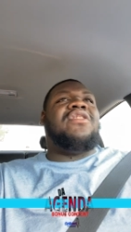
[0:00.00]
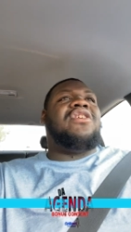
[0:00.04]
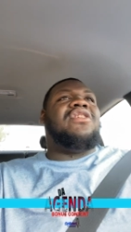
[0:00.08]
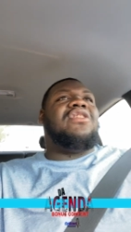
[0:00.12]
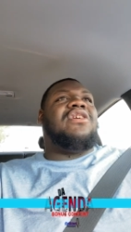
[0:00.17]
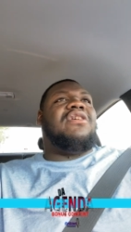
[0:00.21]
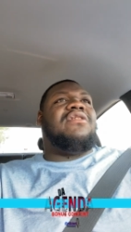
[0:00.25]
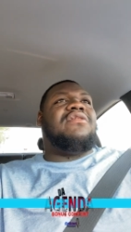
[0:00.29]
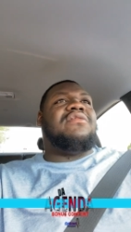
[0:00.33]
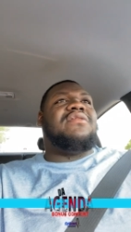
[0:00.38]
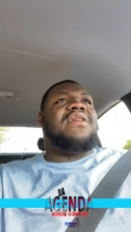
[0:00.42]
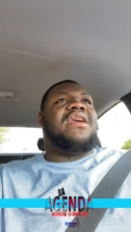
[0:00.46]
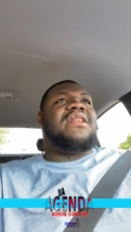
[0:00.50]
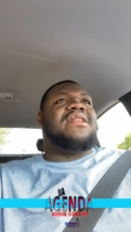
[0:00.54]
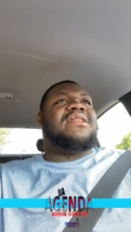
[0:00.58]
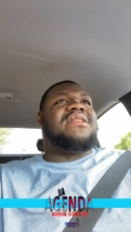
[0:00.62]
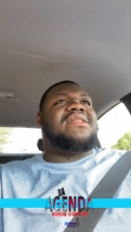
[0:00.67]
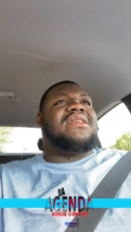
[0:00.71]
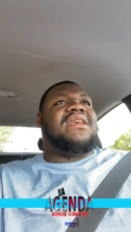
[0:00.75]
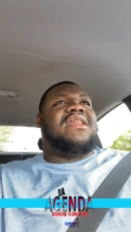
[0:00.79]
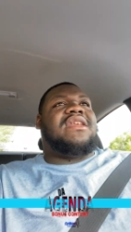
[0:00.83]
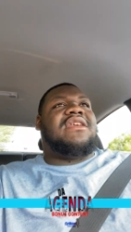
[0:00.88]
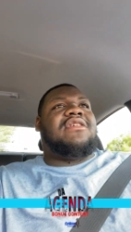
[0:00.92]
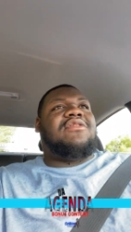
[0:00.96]

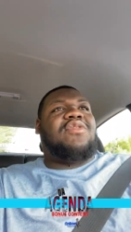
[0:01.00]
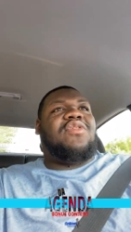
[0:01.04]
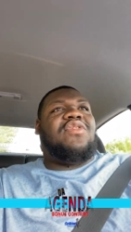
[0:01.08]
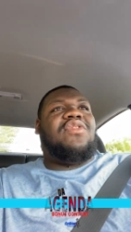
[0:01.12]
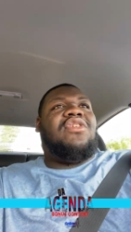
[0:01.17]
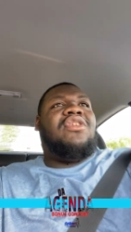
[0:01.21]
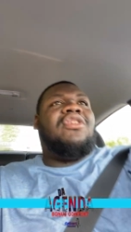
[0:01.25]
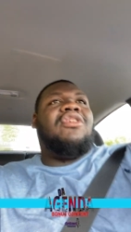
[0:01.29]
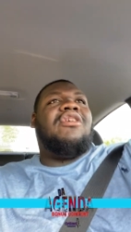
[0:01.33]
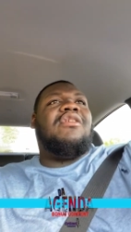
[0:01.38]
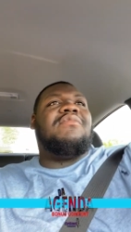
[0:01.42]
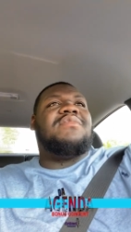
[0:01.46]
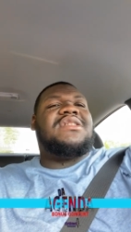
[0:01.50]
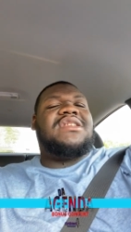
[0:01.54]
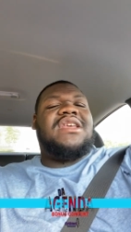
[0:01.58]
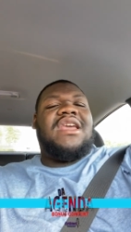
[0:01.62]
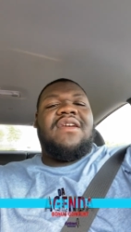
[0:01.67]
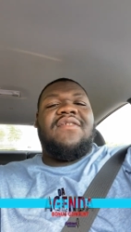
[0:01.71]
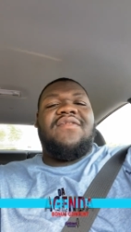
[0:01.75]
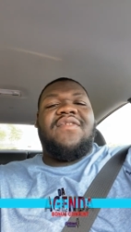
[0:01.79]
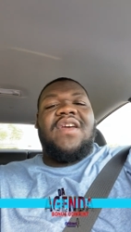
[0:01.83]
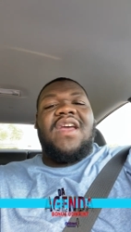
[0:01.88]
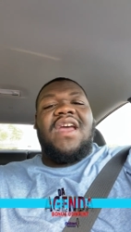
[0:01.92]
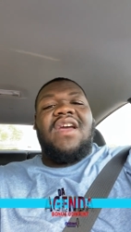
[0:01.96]
incentives,
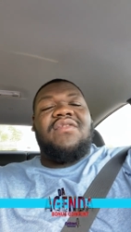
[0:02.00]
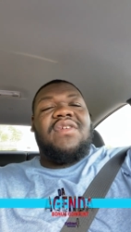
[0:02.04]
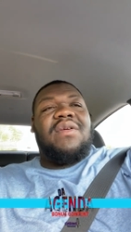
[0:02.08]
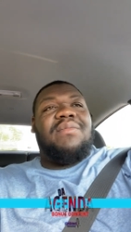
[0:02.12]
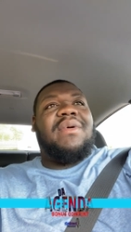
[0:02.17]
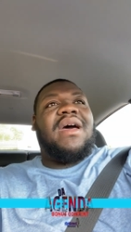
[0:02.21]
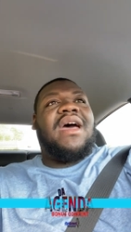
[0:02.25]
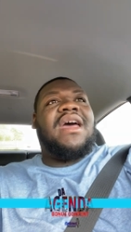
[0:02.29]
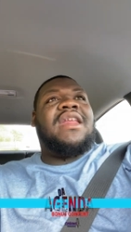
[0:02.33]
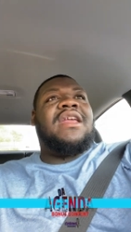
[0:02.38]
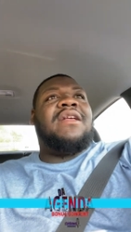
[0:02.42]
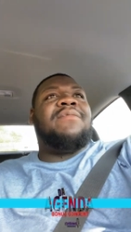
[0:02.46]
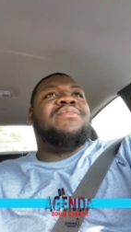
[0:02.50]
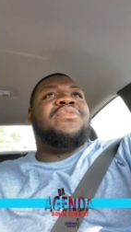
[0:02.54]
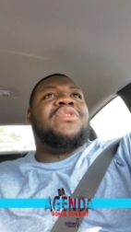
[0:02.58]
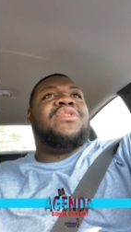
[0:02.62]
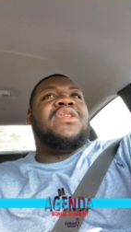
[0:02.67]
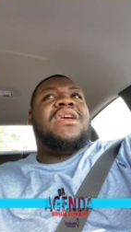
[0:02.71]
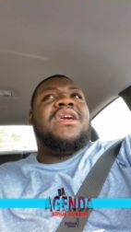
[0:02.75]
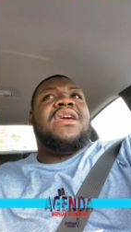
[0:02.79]
for everybody,